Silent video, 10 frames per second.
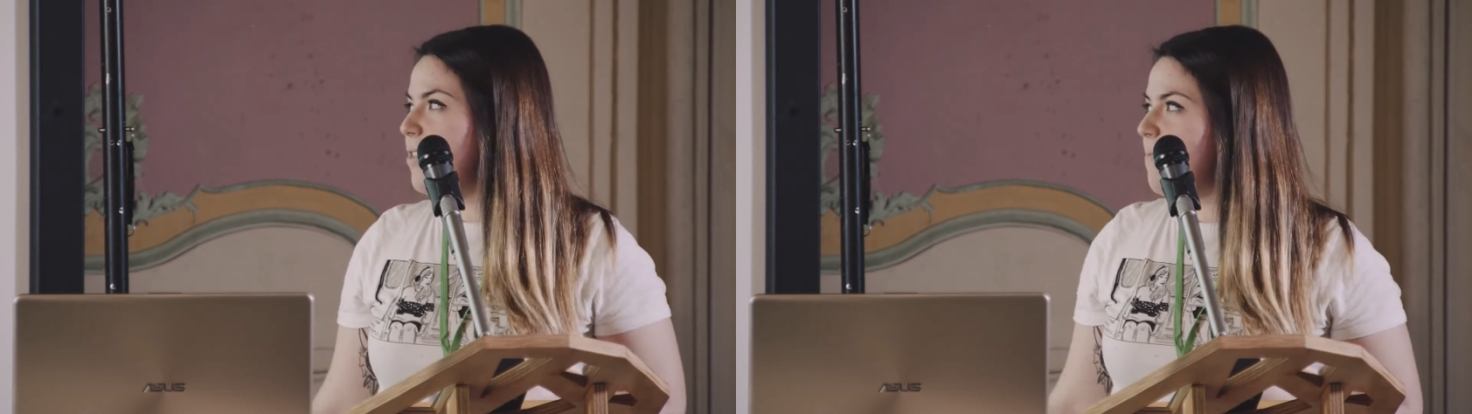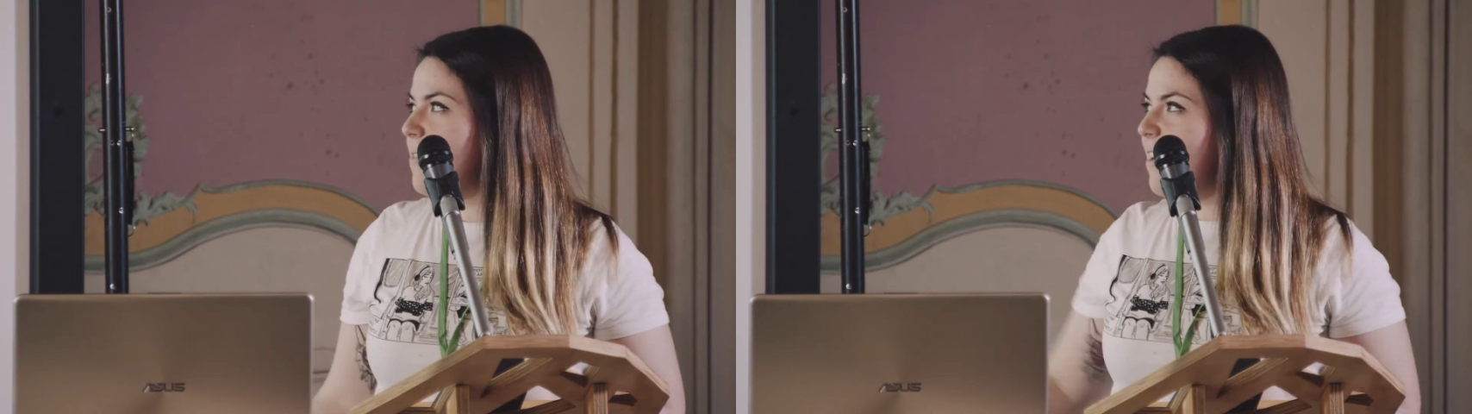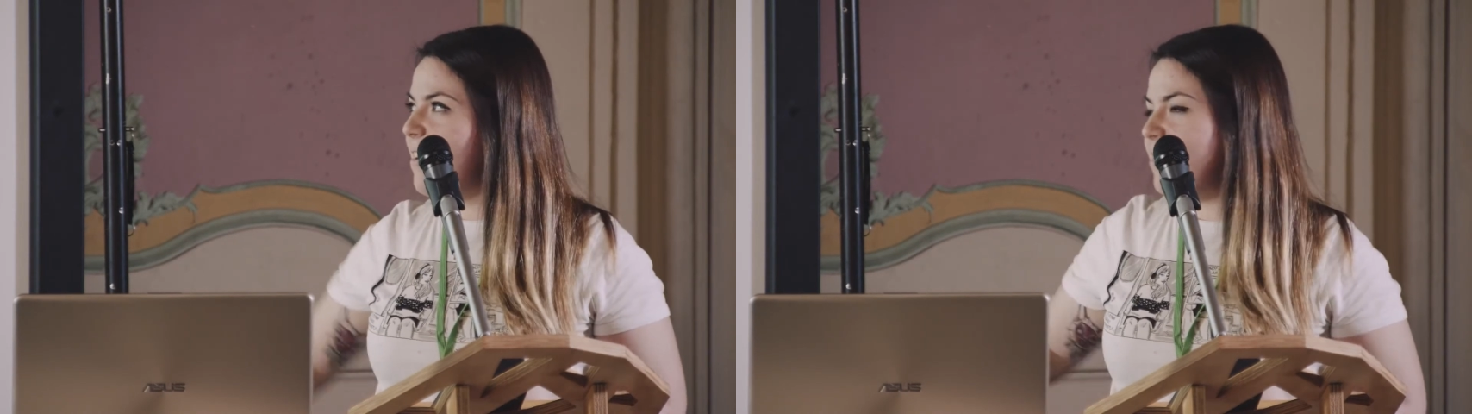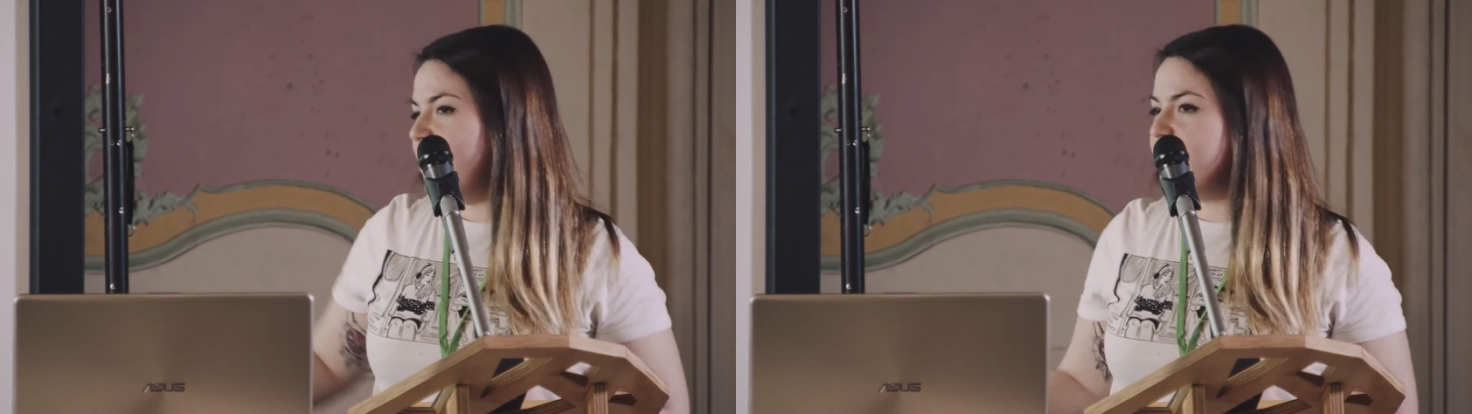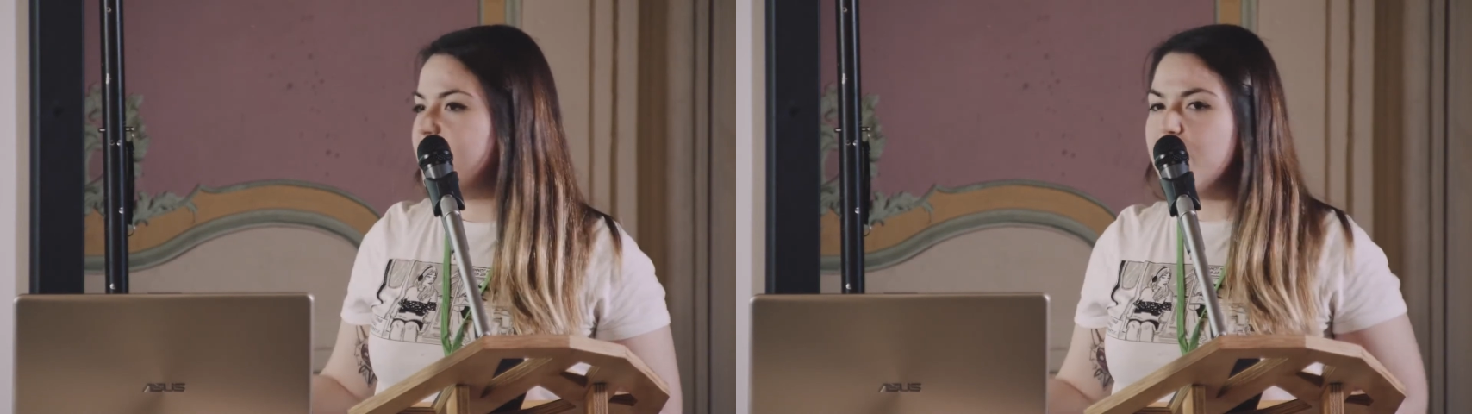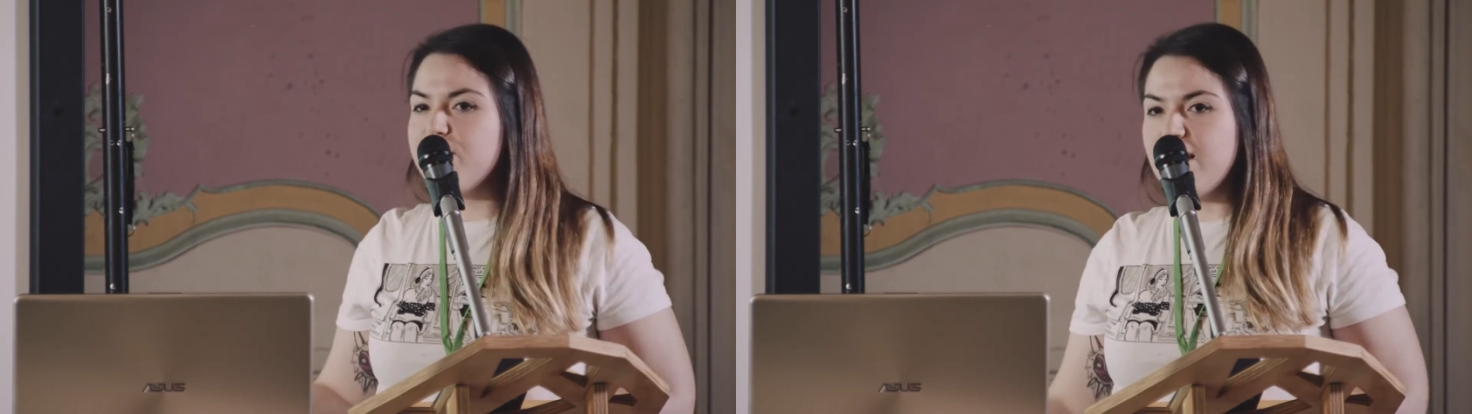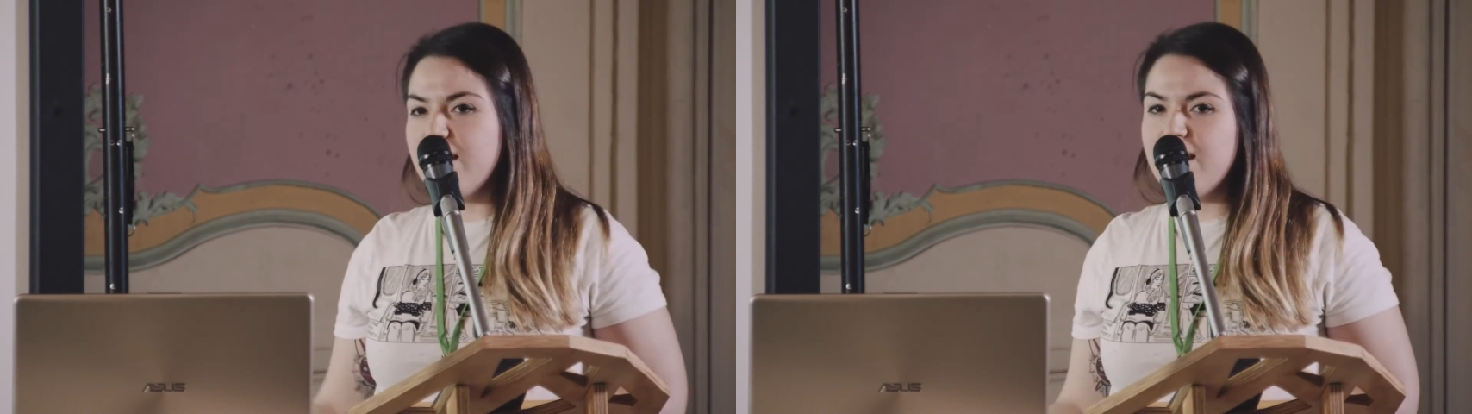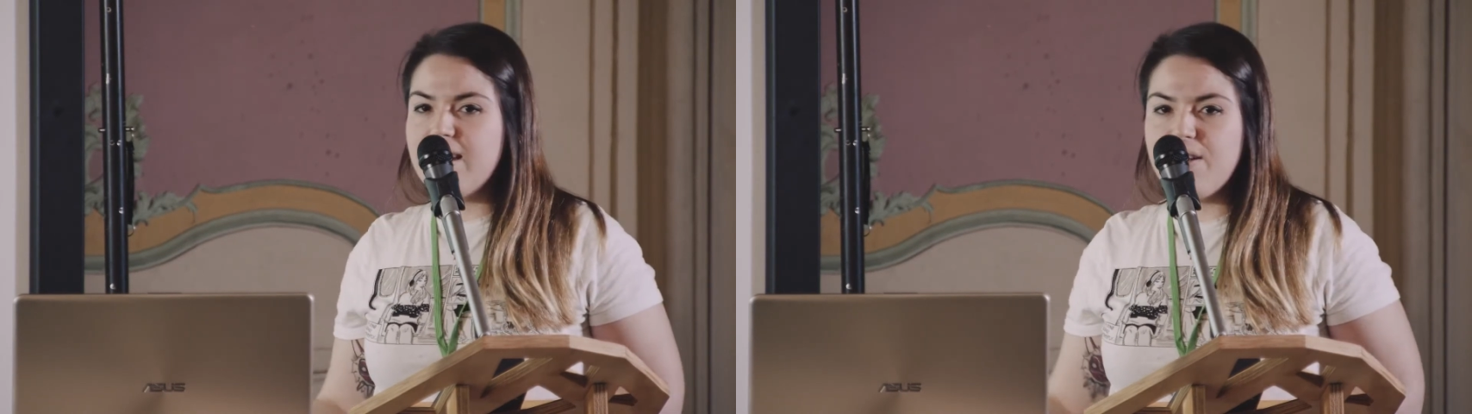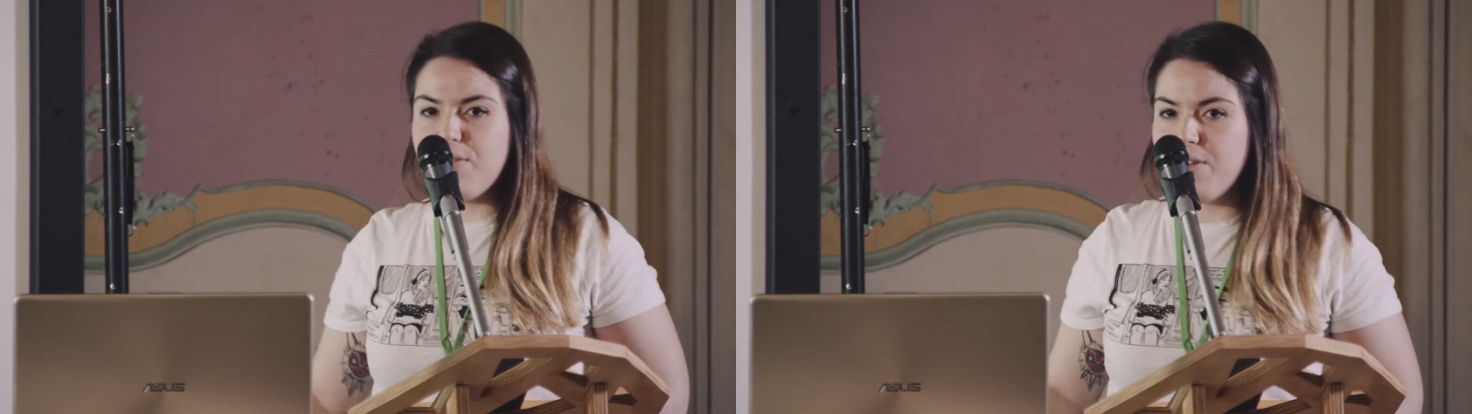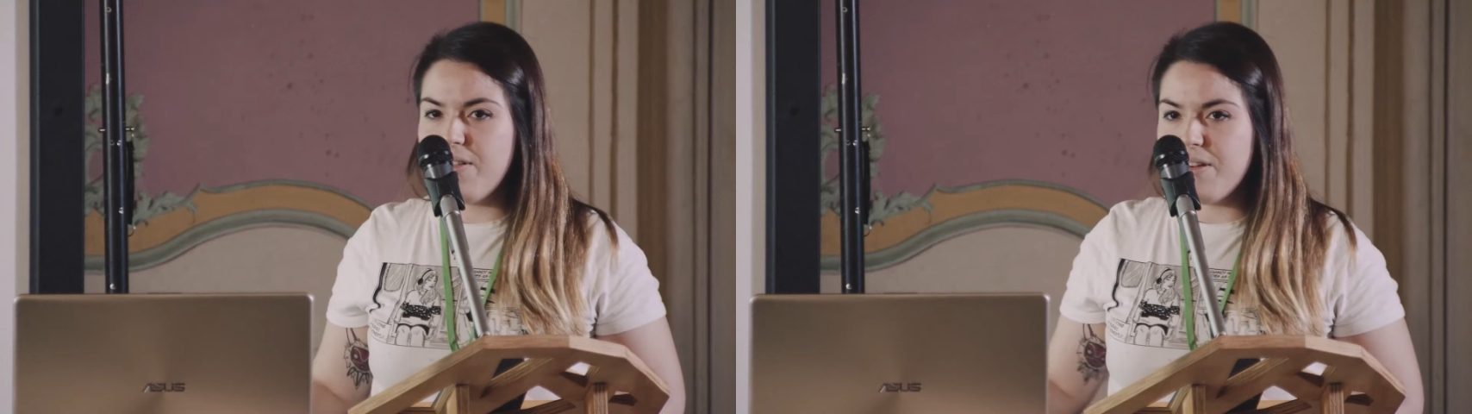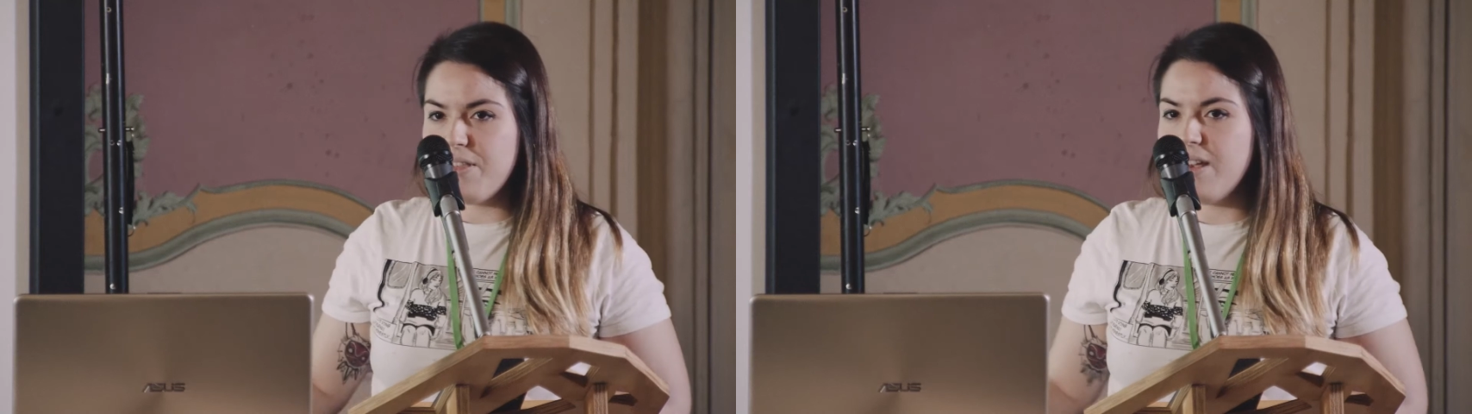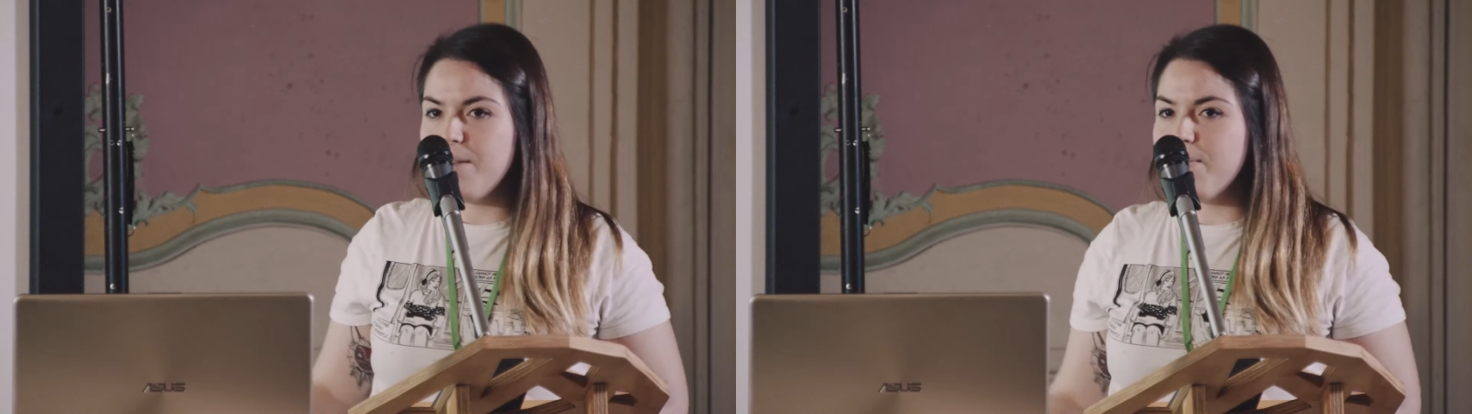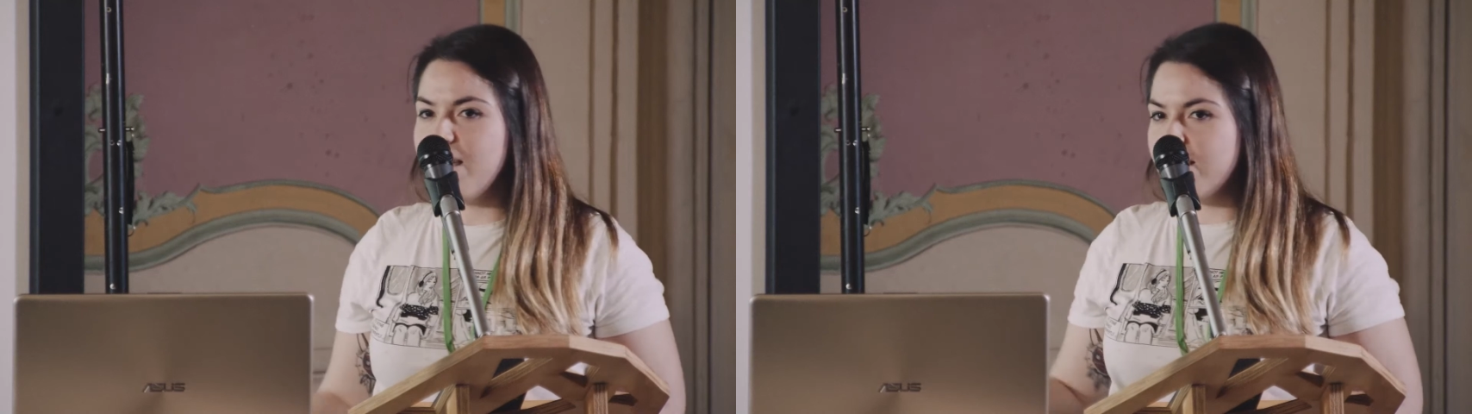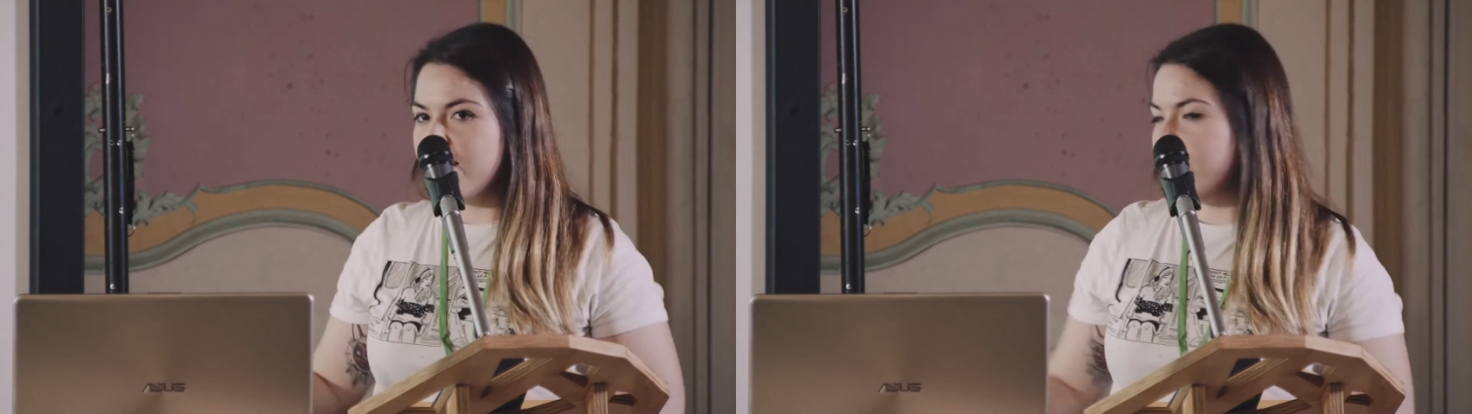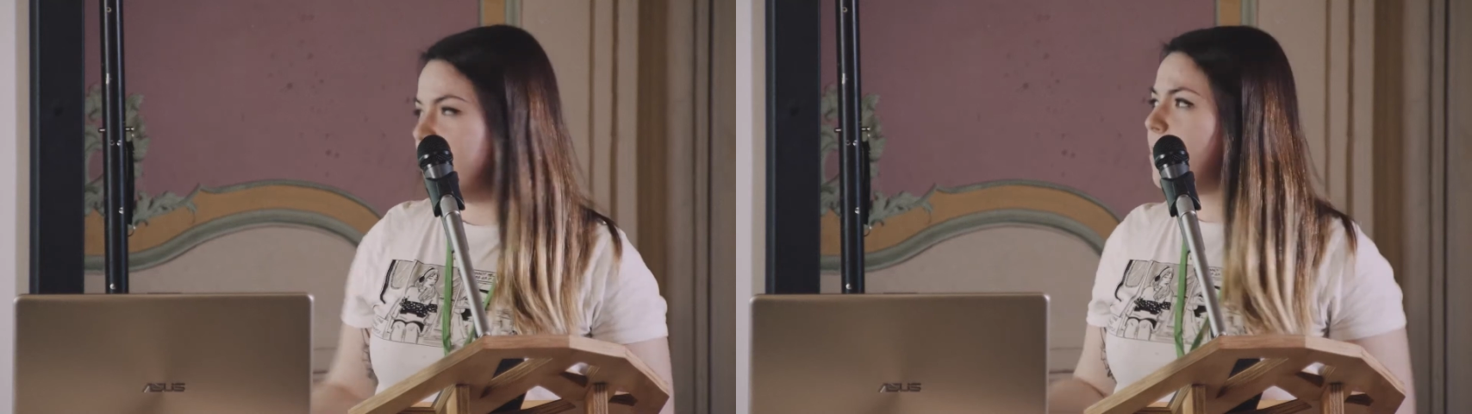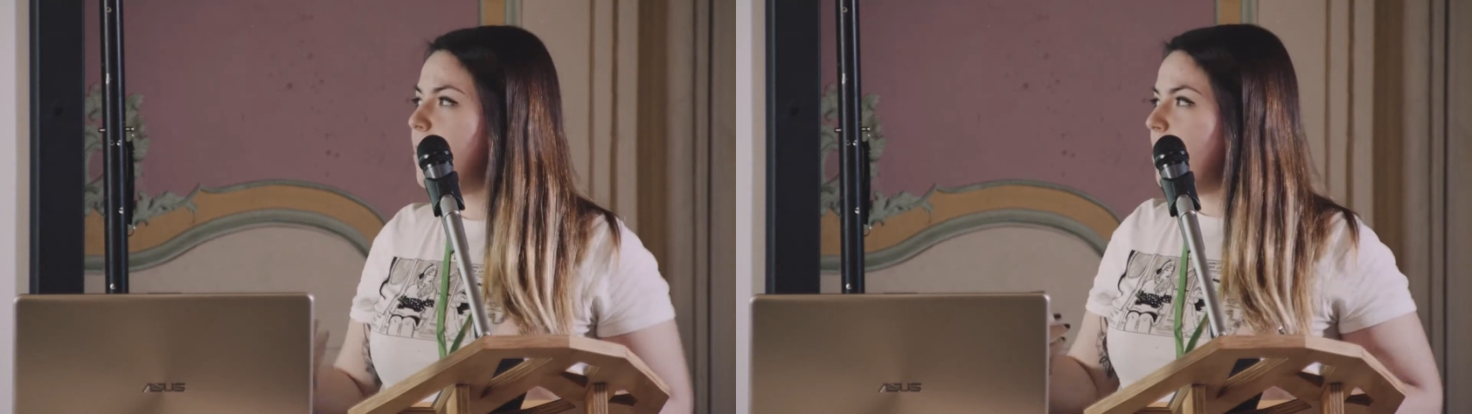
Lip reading: The necessity of taking care of other things makes us